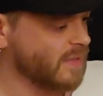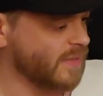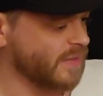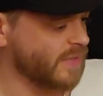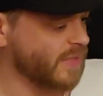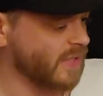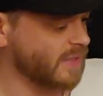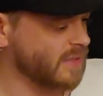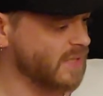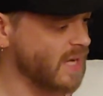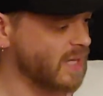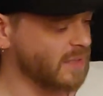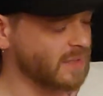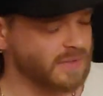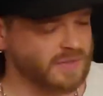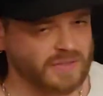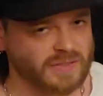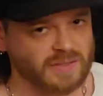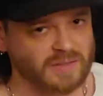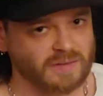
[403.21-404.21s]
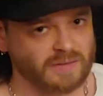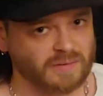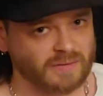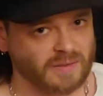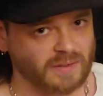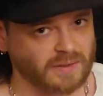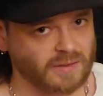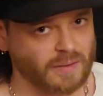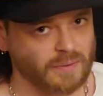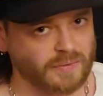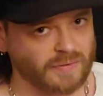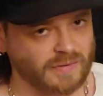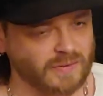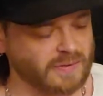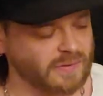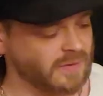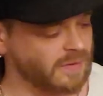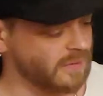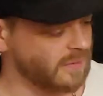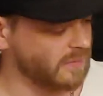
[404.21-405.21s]
the technology that goes
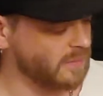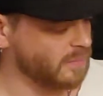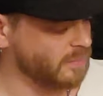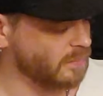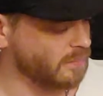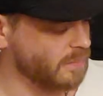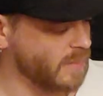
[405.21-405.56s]
into